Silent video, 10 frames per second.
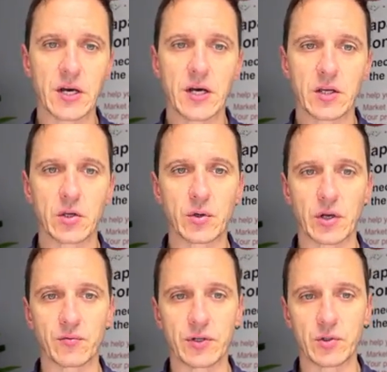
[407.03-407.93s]
you can
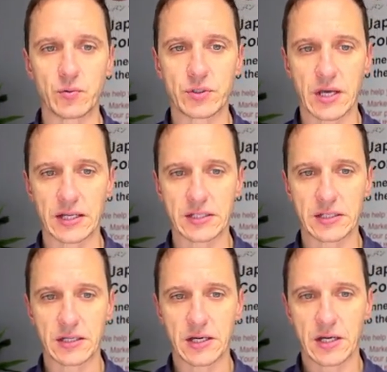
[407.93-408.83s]
reduce that
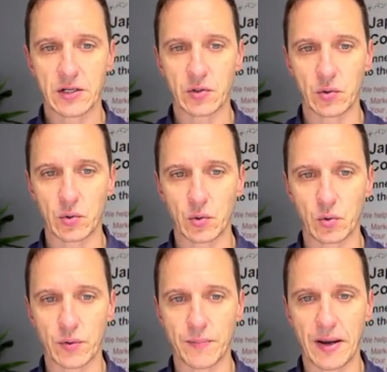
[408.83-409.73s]
to
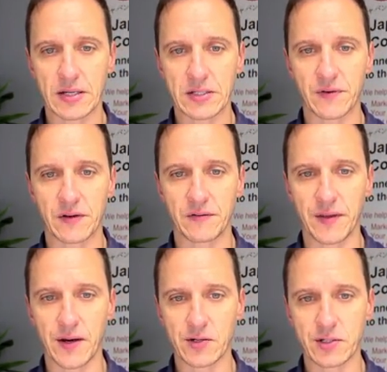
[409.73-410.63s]
the past 5
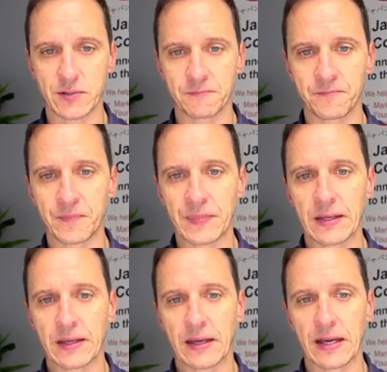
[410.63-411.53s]
years
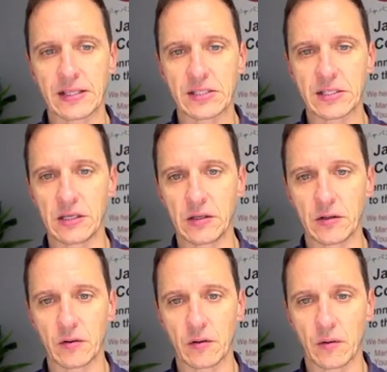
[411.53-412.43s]
and
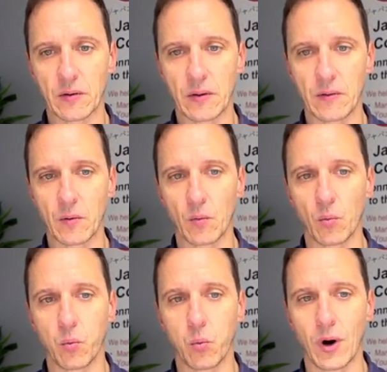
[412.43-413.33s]
see
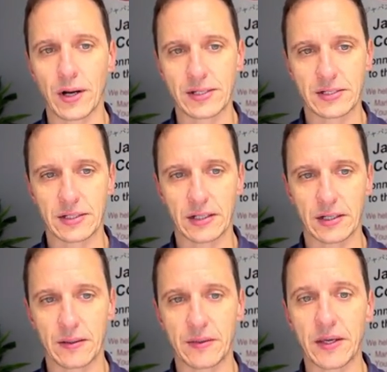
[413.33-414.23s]
what
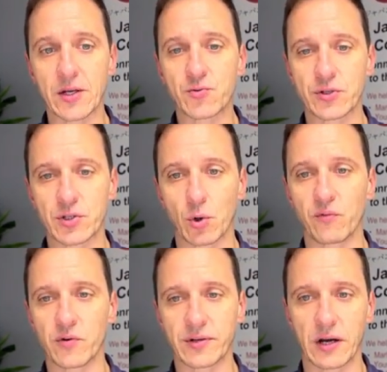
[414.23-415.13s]
the interest
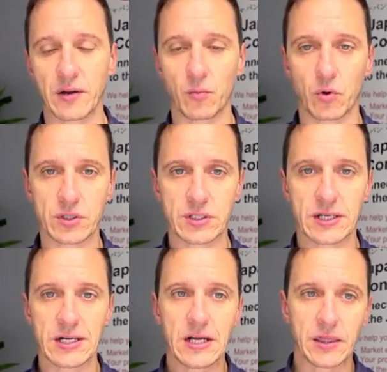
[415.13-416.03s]
over time was.
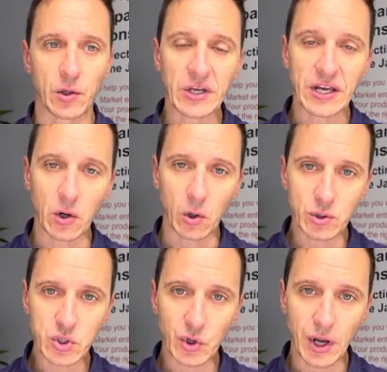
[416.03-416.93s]
Now you can
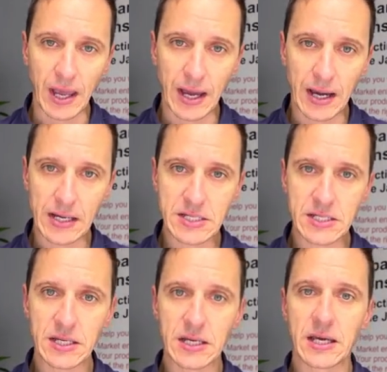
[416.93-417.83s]
also add
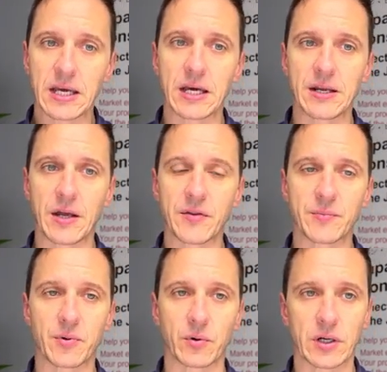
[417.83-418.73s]
another
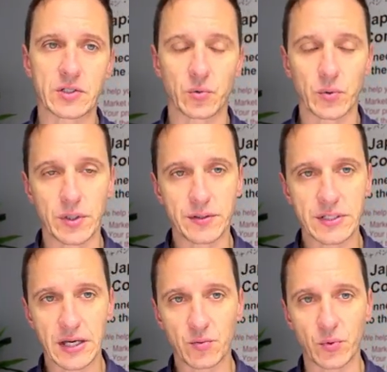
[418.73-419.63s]
product. So we've
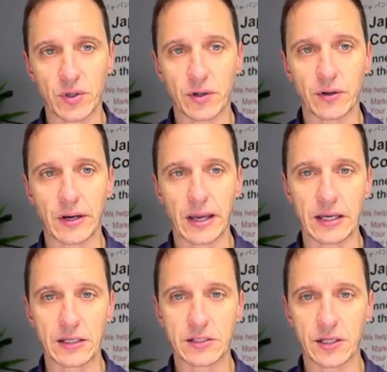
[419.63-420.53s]
said we are
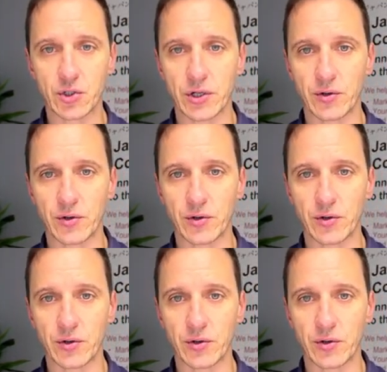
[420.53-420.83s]
a stationery